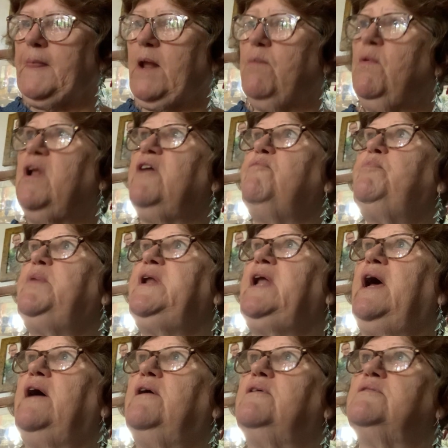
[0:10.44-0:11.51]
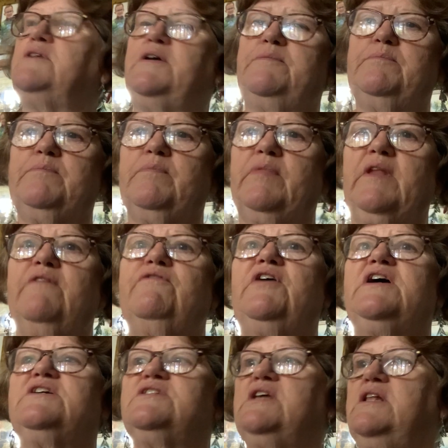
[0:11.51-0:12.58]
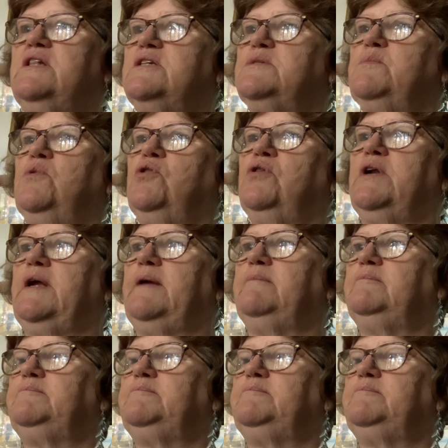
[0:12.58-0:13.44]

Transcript: Well, I've been out first thing this morning.